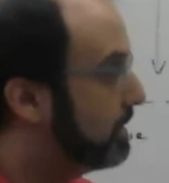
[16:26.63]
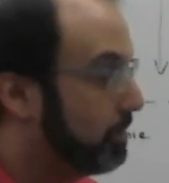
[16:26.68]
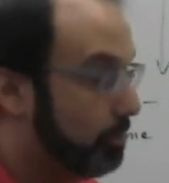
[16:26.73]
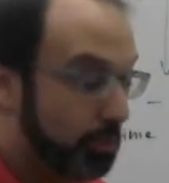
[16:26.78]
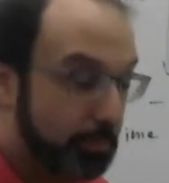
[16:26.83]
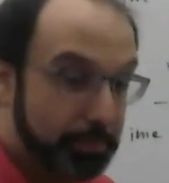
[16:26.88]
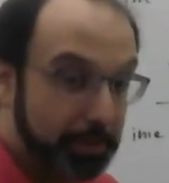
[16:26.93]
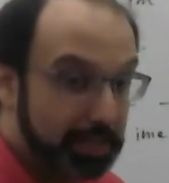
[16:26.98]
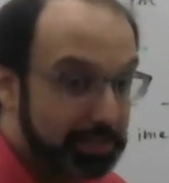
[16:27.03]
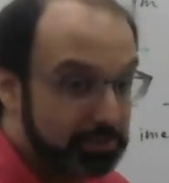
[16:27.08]

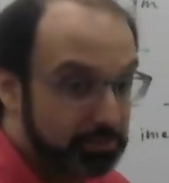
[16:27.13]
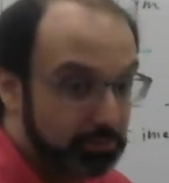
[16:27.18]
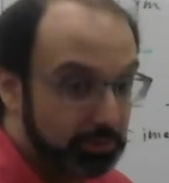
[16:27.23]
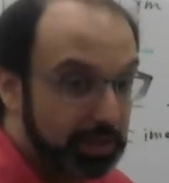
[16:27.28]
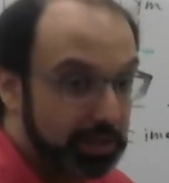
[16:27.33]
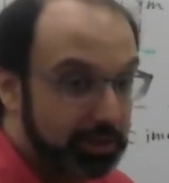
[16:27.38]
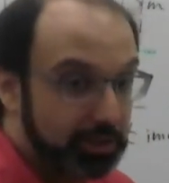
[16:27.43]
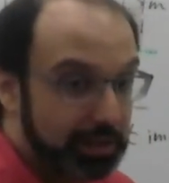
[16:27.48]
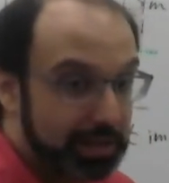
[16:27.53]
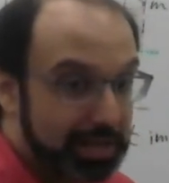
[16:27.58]
What bots are
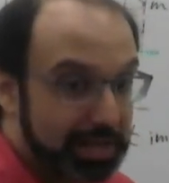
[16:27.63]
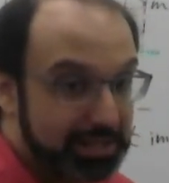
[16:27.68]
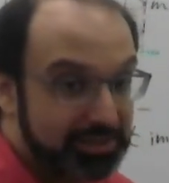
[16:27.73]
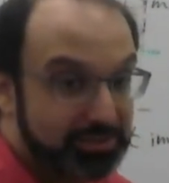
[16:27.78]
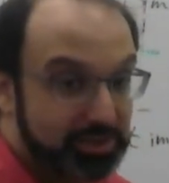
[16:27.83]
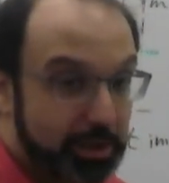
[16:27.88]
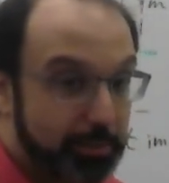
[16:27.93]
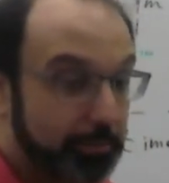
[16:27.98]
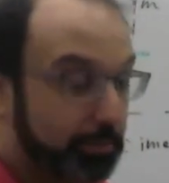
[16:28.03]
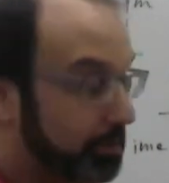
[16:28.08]
really good at is
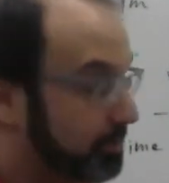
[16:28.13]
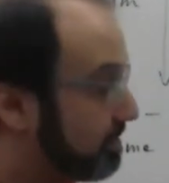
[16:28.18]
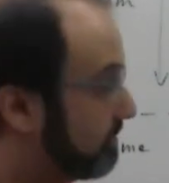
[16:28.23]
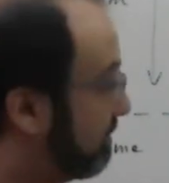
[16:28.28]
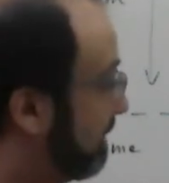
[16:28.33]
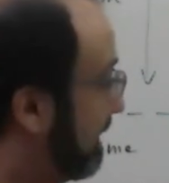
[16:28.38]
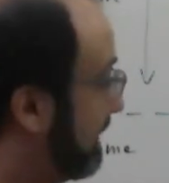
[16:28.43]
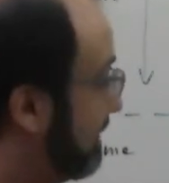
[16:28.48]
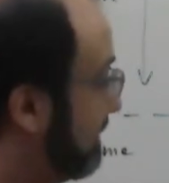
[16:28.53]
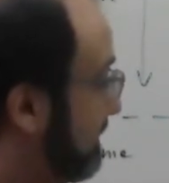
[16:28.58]
numbers,
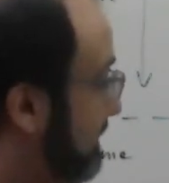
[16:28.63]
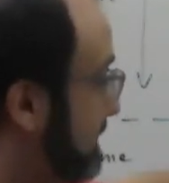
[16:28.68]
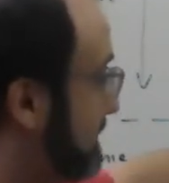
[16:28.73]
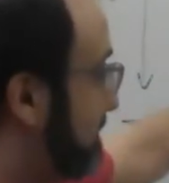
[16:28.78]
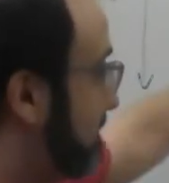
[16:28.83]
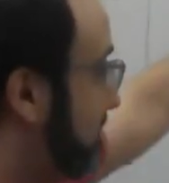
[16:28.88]
right? This